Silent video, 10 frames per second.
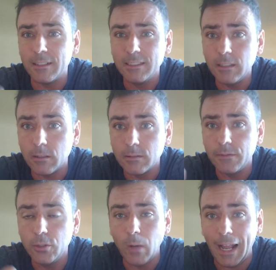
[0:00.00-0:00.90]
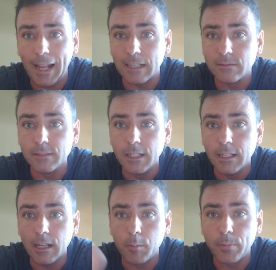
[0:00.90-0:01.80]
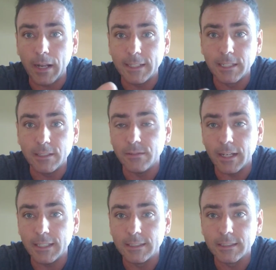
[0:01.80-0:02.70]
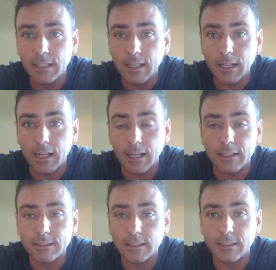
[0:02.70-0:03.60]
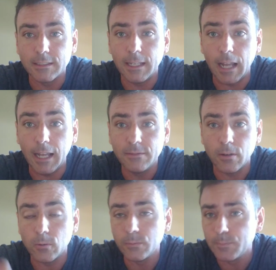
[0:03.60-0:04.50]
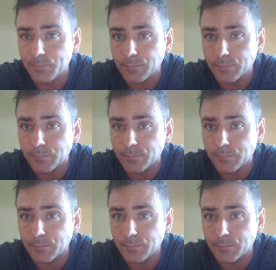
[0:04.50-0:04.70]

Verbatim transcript: Now, you know, if you have a proprietary device uh, such as an iPhone,